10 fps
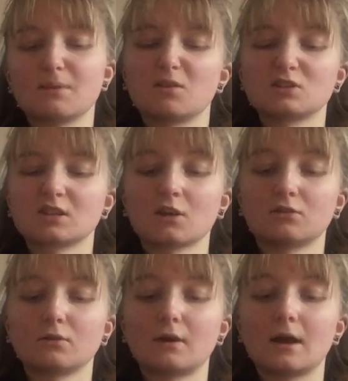but I'll just go
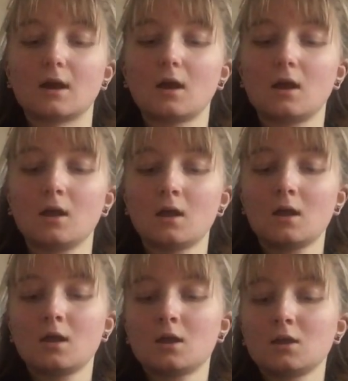through it.
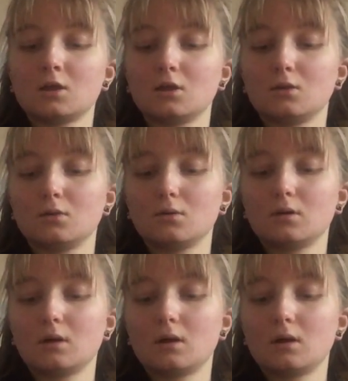You